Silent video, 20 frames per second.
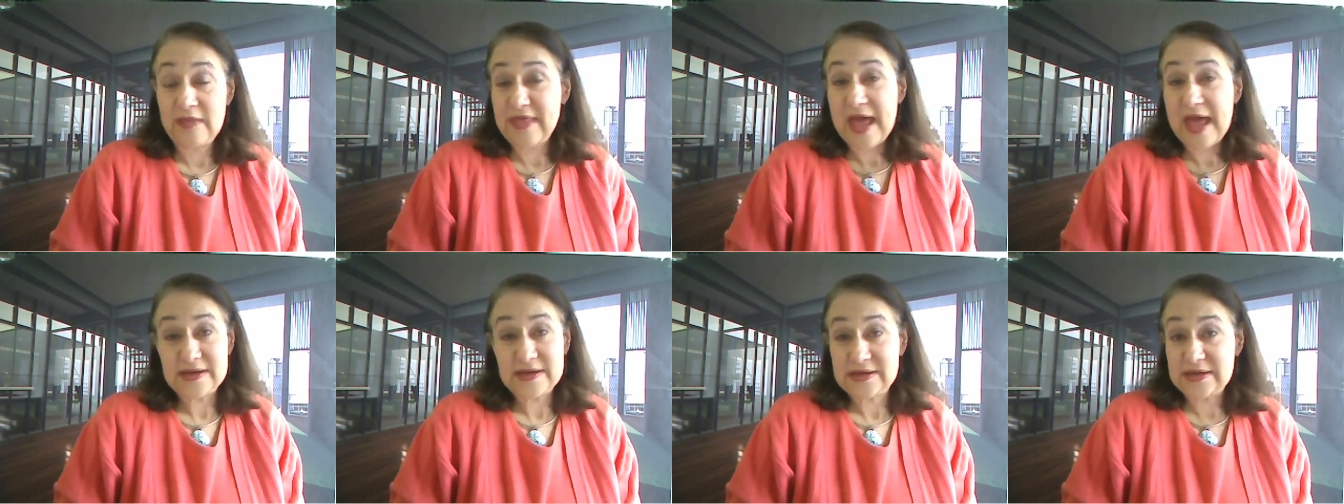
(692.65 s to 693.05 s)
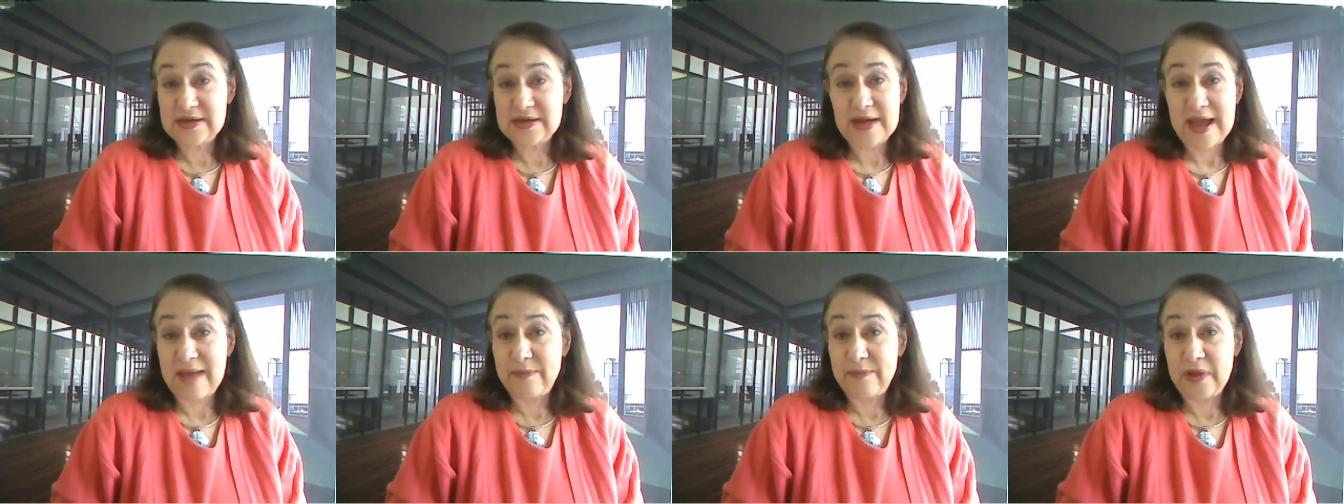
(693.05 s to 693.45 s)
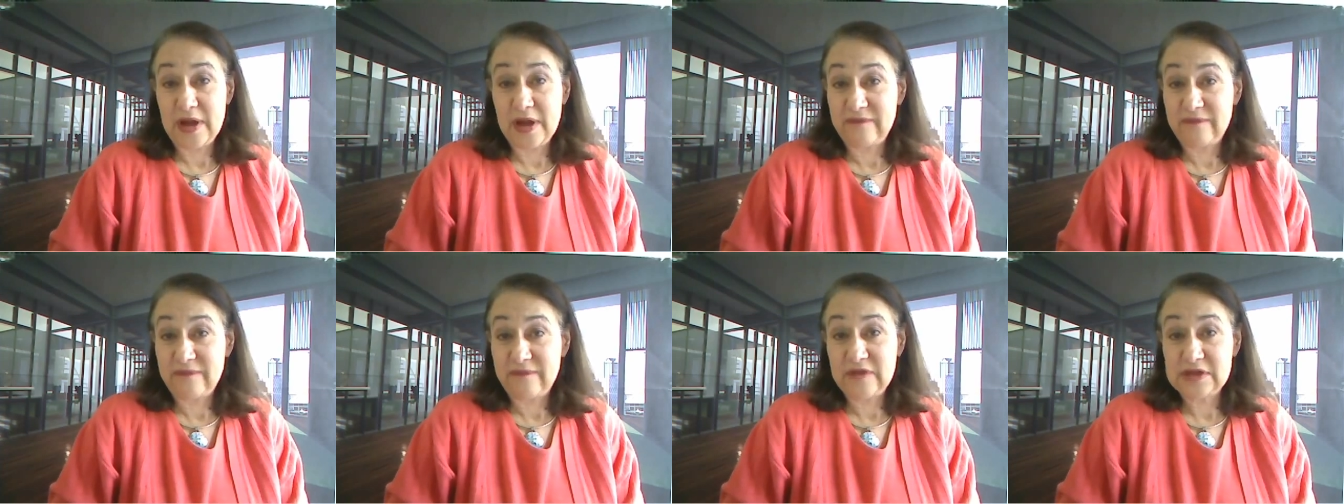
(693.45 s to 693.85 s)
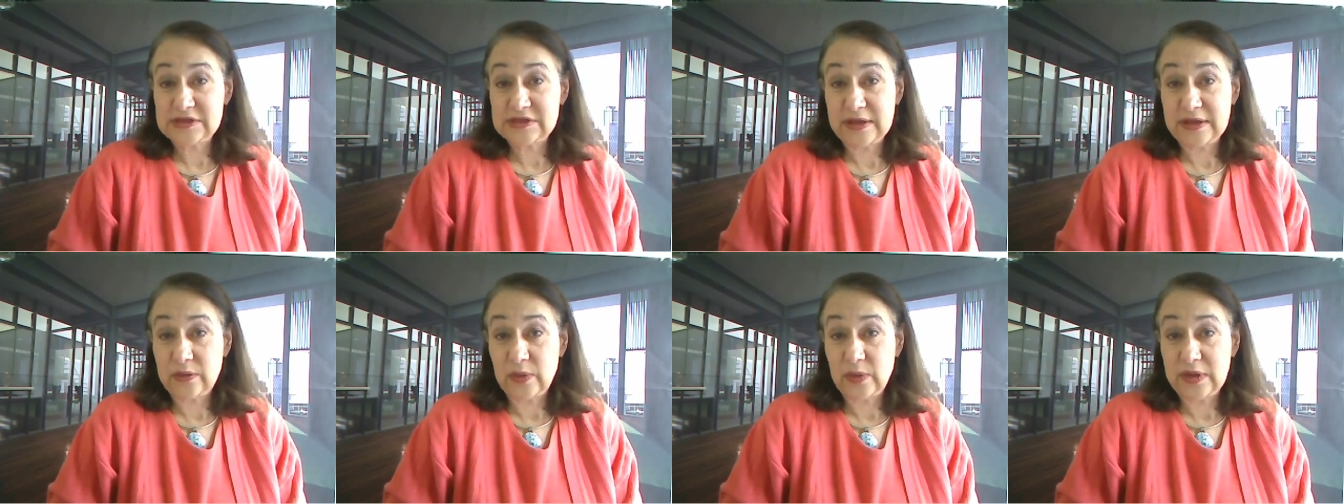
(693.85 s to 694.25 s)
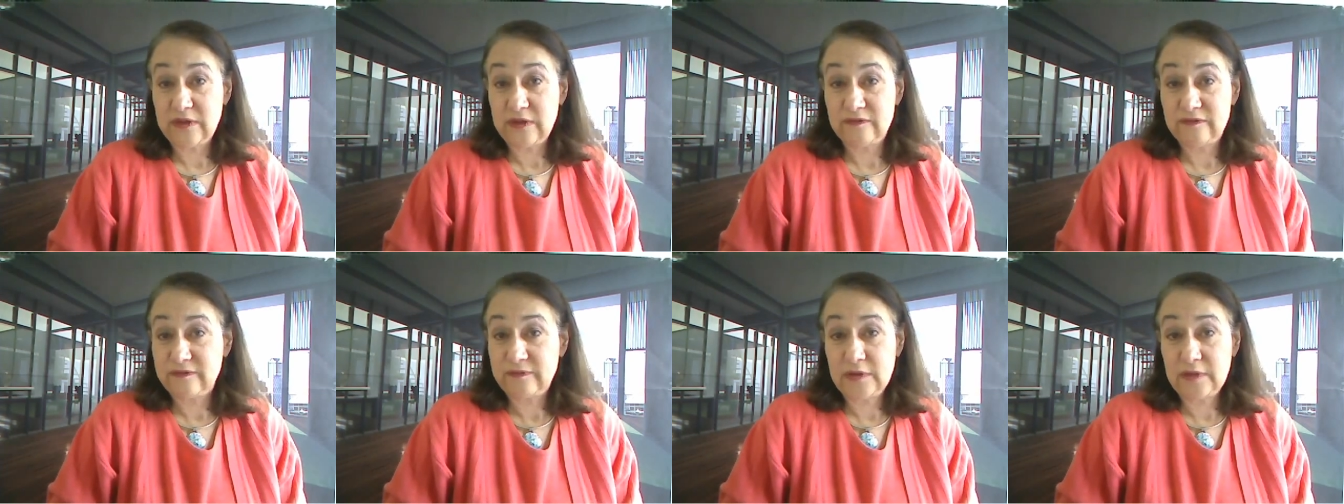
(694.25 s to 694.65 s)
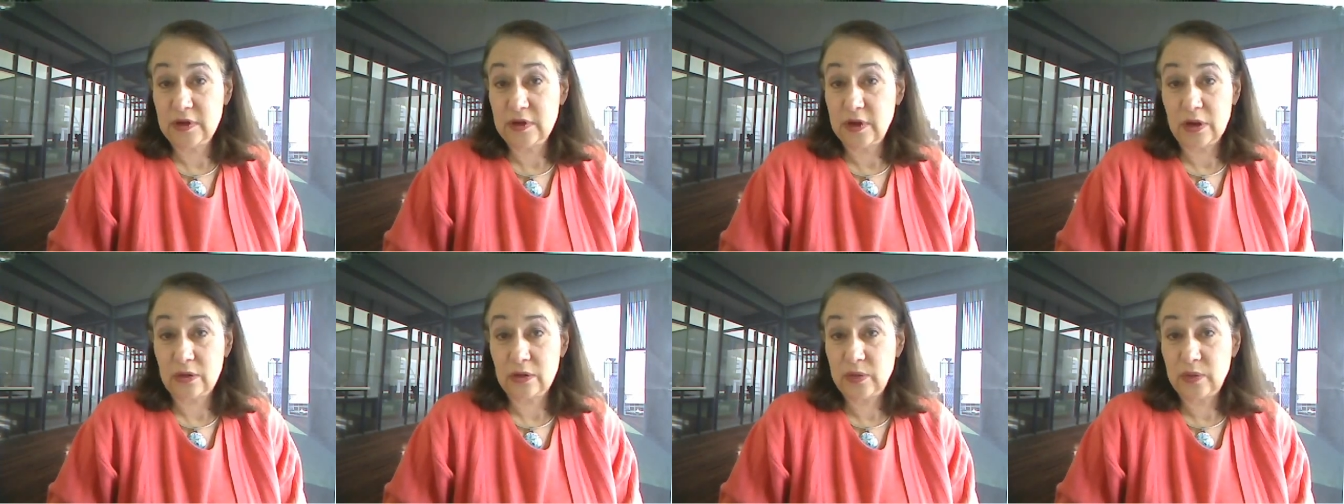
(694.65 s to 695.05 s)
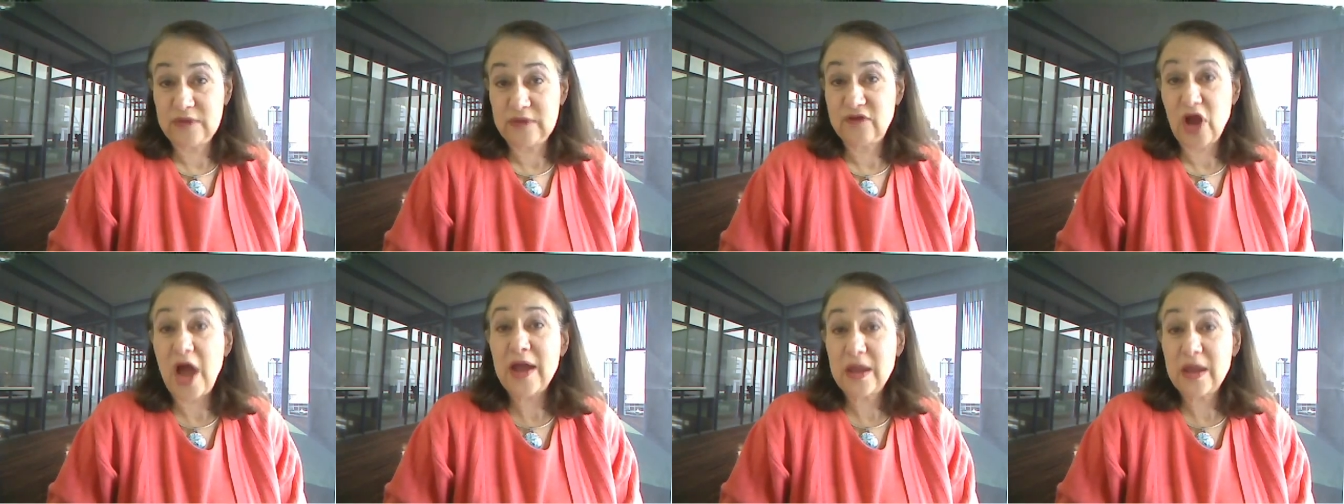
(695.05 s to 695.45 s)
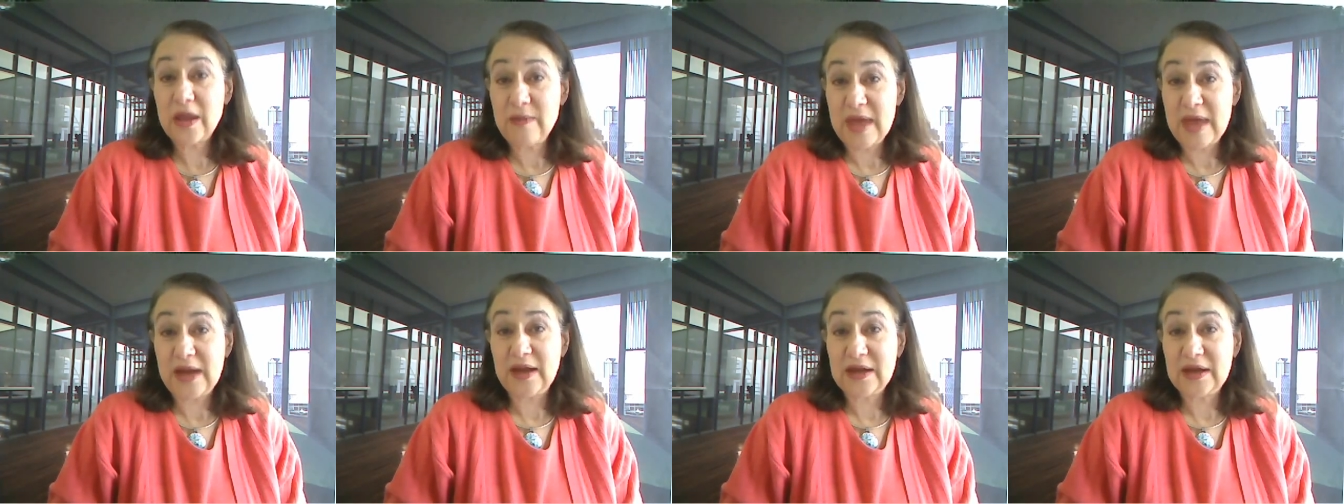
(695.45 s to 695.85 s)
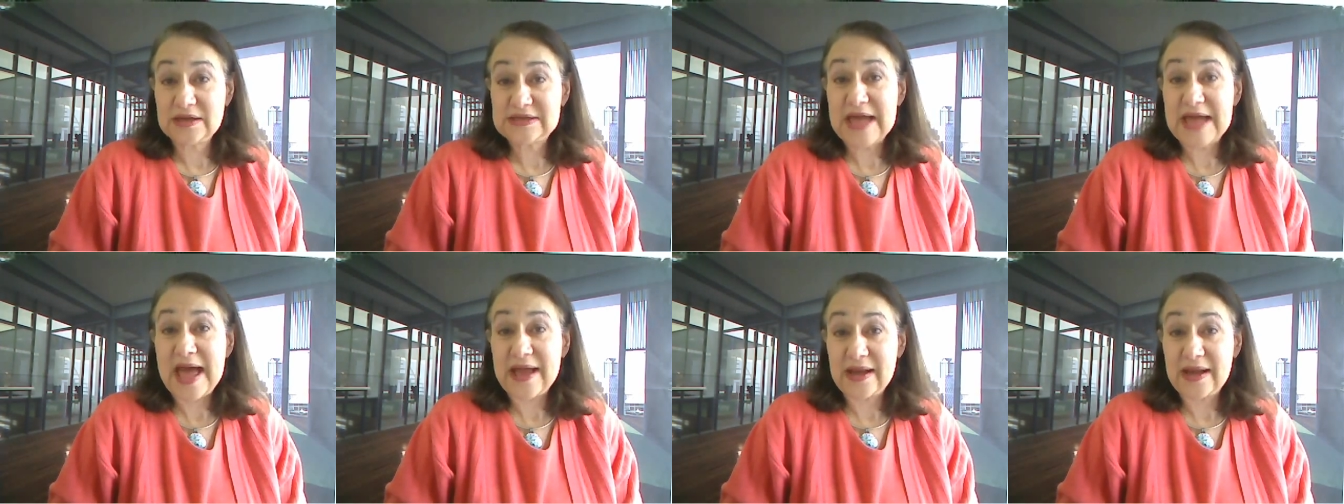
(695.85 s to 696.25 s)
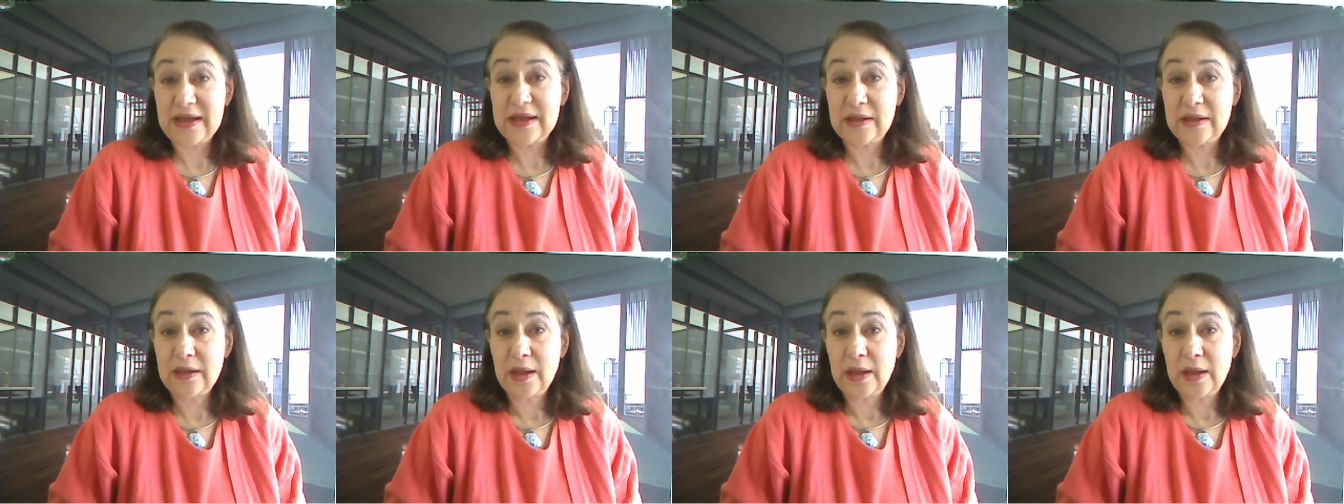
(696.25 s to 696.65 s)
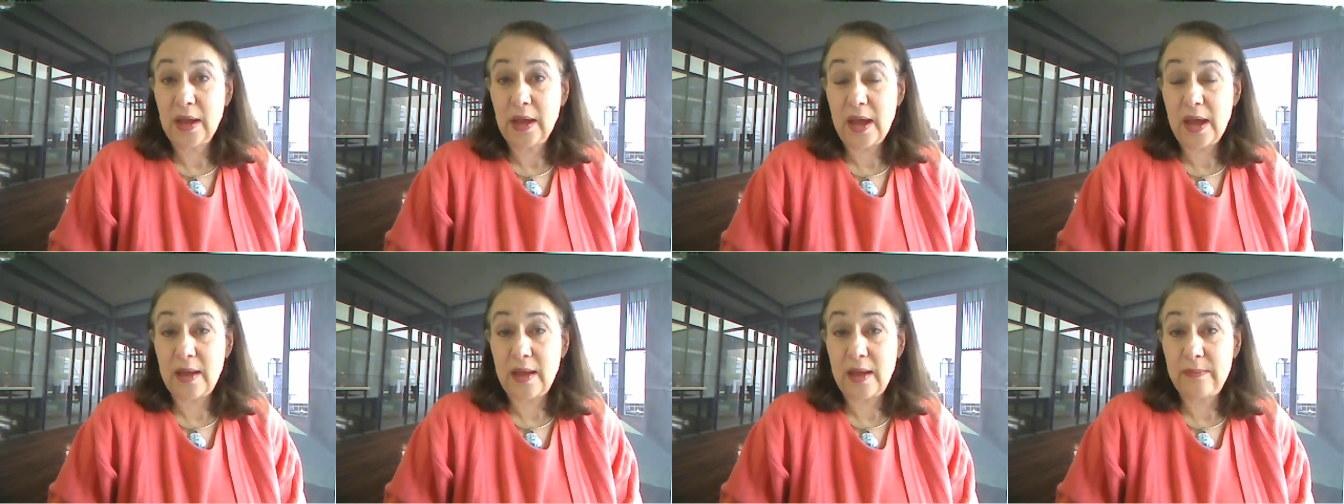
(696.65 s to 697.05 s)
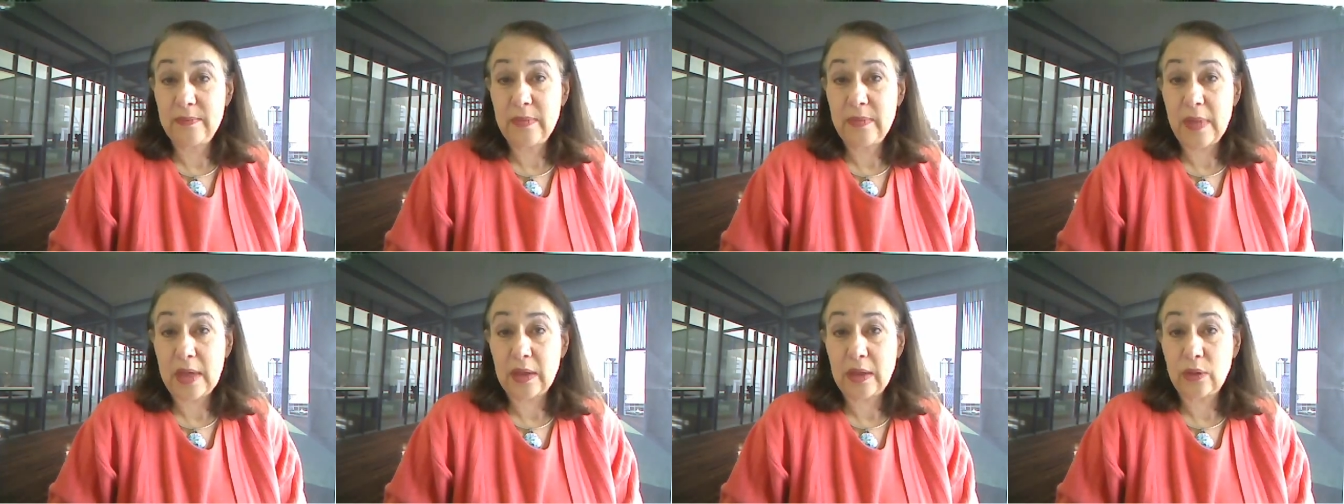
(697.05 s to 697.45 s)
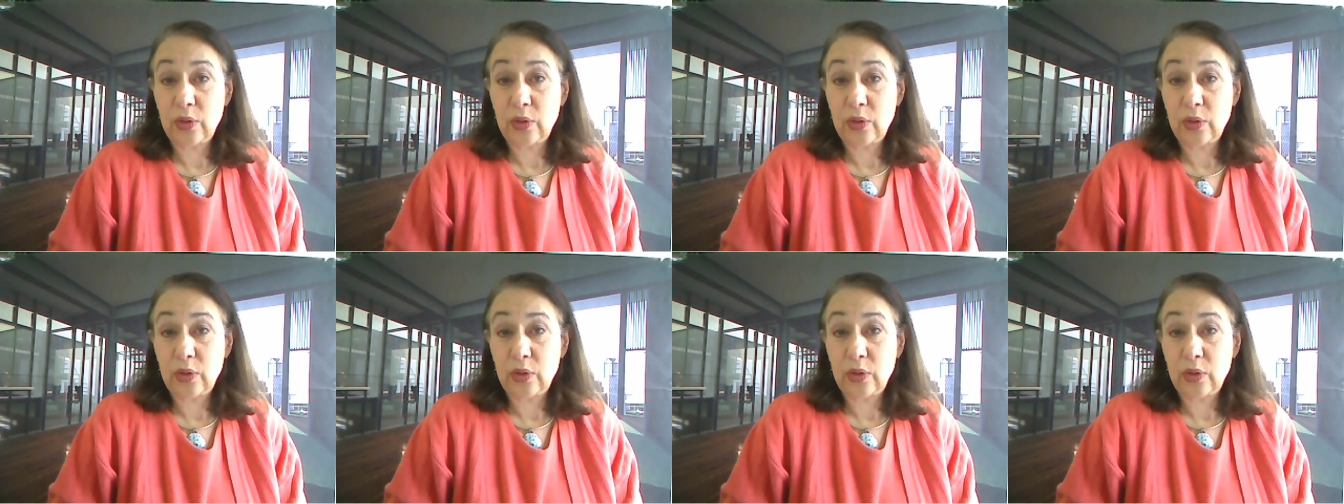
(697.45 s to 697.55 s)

That didn't happen, obviously. We've, you know, we've documented exactly um,